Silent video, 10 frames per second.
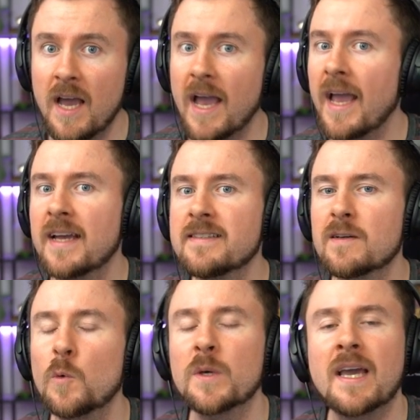And
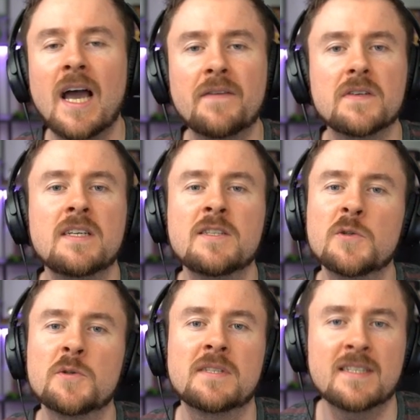we have a
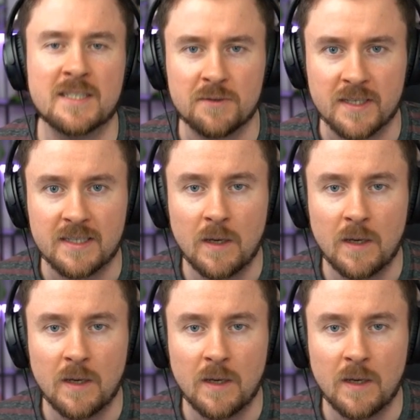new district